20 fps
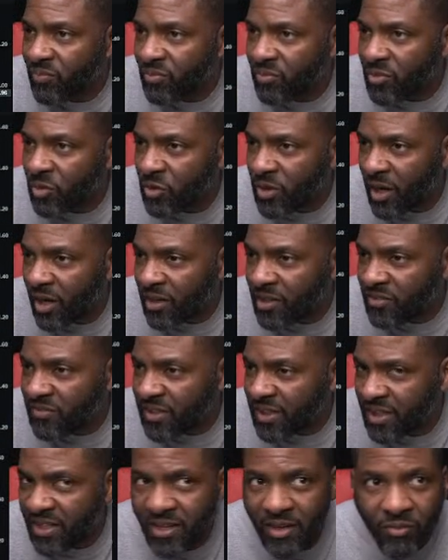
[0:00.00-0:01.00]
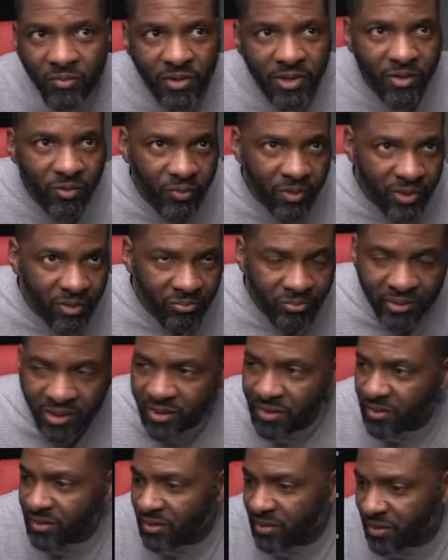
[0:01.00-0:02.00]
Do y'all even care what it would have
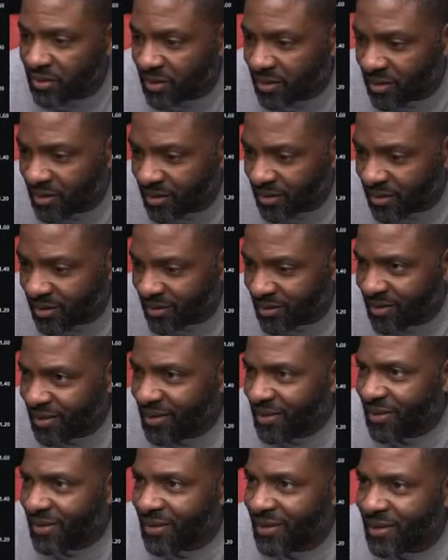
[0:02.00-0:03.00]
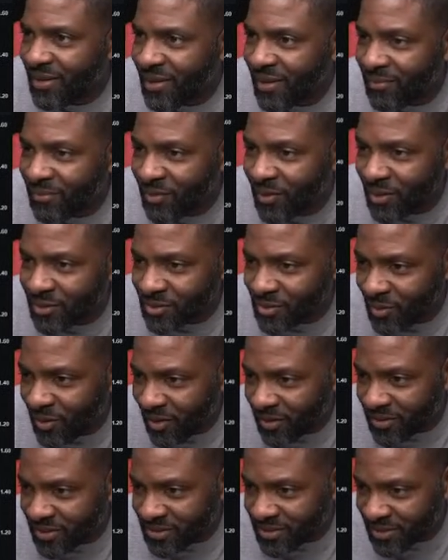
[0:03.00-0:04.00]
been? I'll go through
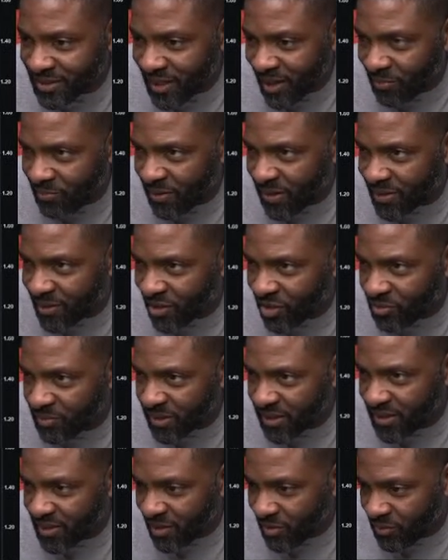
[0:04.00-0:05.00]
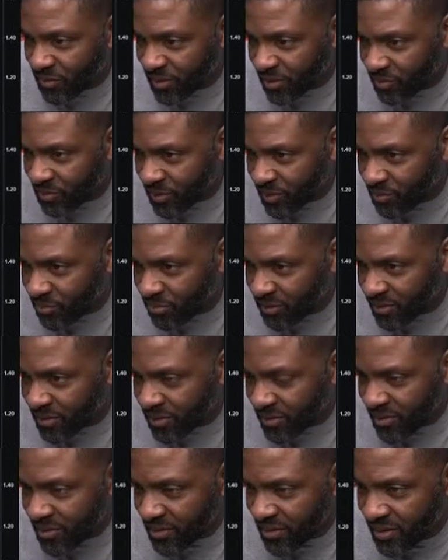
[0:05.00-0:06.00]
all this and y'all probably don't even care what it would have been.
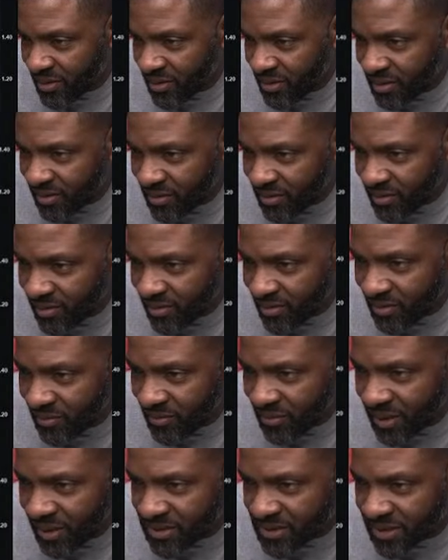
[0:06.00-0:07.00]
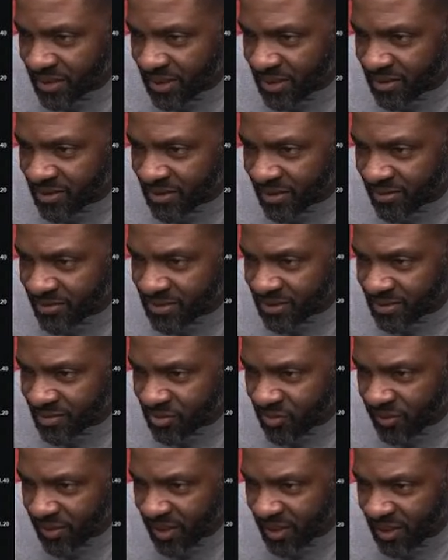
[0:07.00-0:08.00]
What I said, the
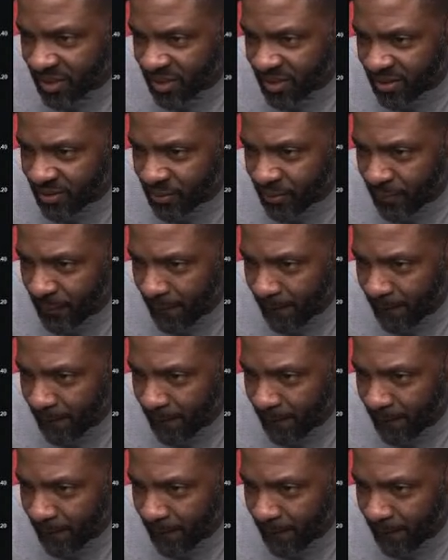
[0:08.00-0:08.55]
1328 candle.